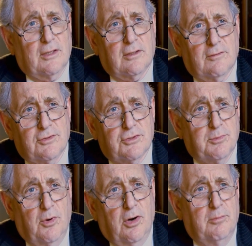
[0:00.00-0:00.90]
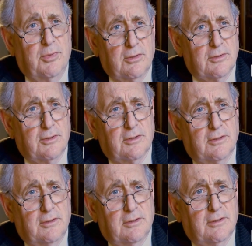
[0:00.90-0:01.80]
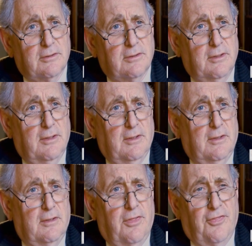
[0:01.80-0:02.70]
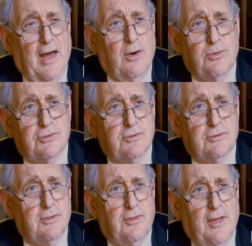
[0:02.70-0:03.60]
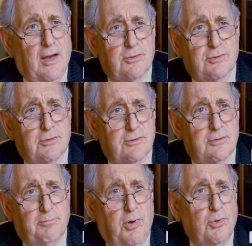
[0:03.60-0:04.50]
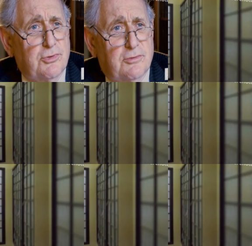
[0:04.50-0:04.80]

relatively small building, thousands and thousands of post